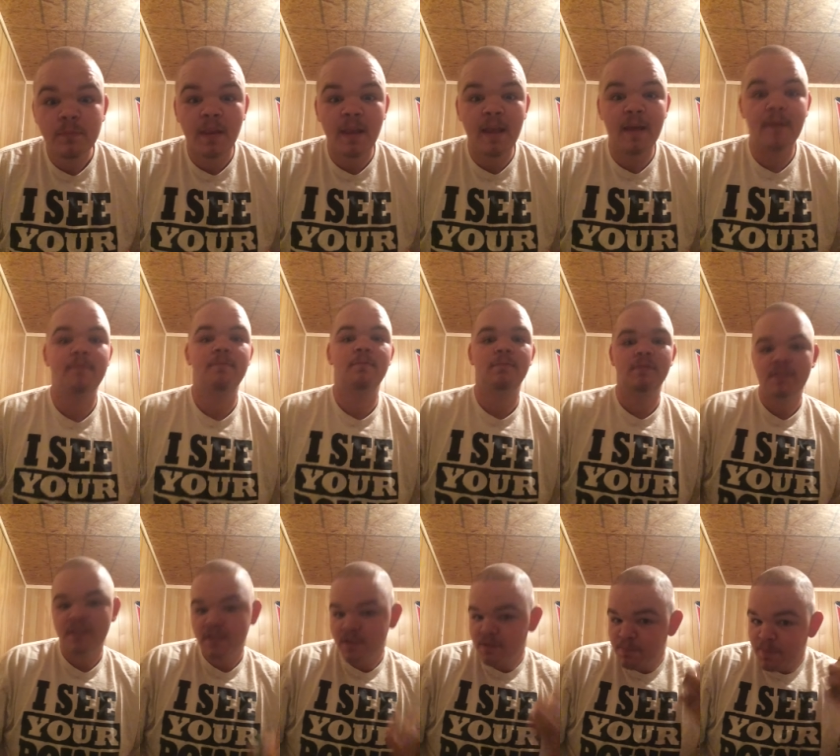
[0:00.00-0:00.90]
Yep,
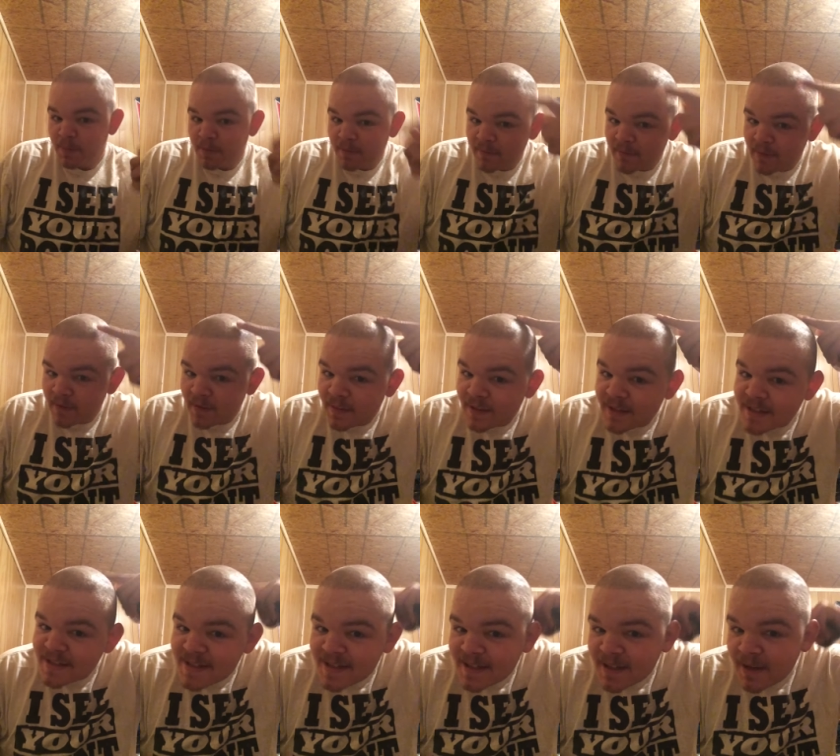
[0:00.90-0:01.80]
seems pretty
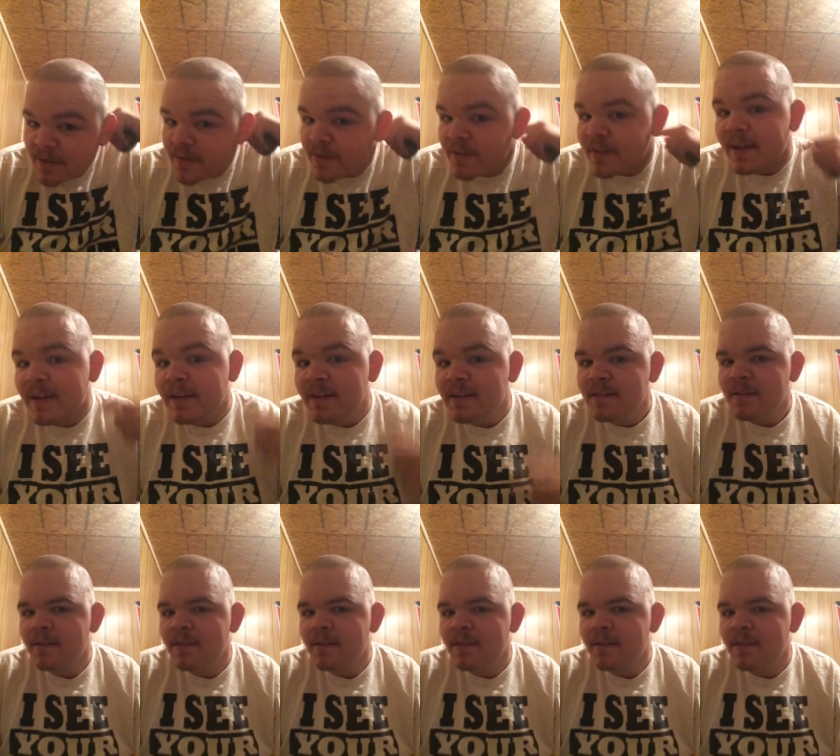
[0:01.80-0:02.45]
realistic, don't you think?